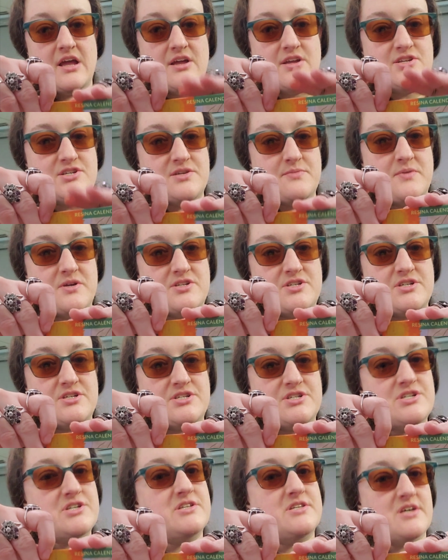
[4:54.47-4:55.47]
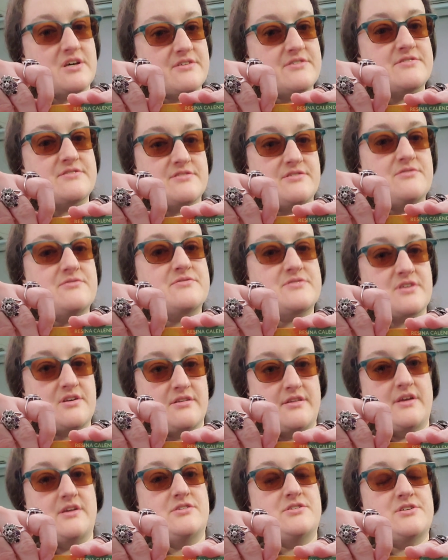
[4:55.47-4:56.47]
And she mentioned she does use
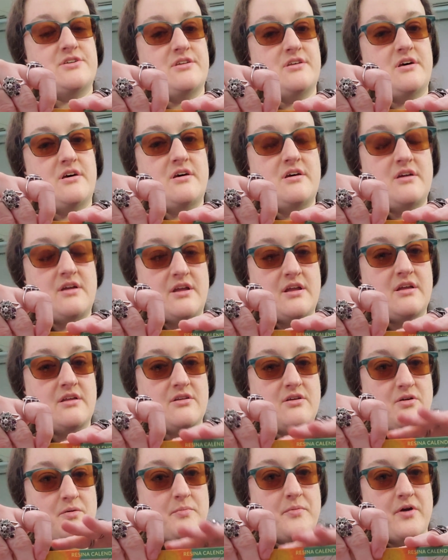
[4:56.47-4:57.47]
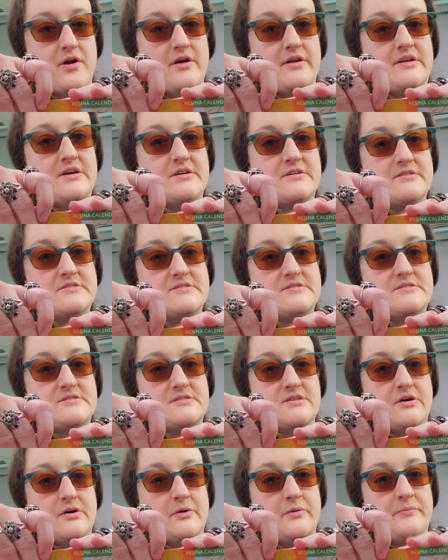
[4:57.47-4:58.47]
calendula in her products.
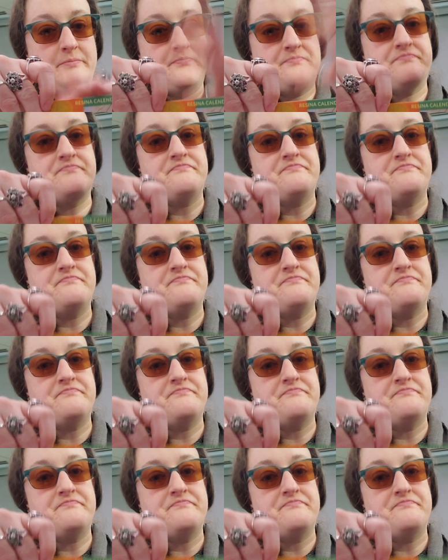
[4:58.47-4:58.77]
So